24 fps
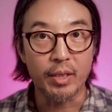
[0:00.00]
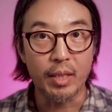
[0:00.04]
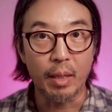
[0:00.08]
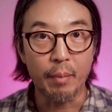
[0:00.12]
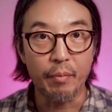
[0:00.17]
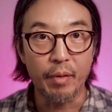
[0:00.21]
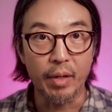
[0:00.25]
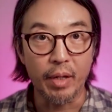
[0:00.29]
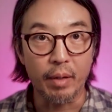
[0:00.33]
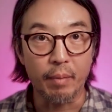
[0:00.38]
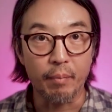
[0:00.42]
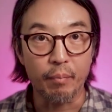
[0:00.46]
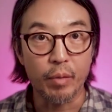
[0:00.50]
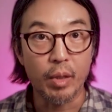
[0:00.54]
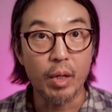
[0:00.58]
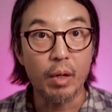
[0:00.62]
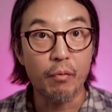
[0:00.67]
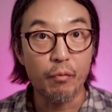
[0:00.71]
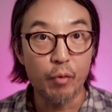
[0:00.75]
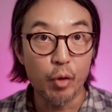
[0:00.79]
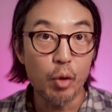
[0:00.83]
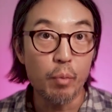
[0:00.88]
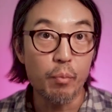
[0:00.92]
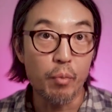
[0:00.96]
something
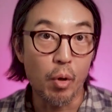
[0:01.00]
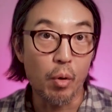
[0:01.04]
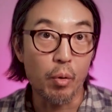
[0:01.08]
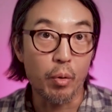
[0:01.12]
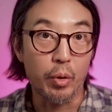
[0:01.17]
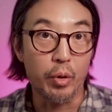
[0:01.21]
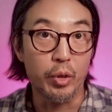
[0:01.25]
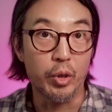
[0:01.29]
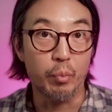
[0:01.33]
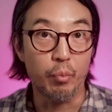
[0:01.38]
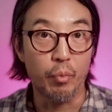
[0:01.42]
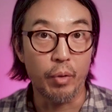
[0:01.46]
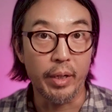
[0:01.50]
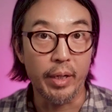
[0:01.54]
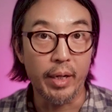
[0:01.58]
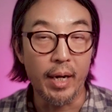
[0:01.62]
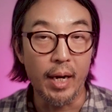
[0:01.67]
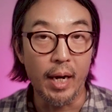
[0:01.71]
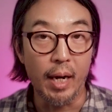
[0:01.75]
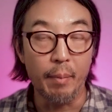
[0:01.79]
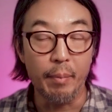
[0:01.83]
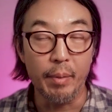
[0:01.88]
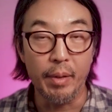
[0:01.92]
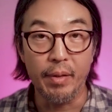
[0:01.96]
few brokers bring
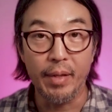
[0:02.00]
up,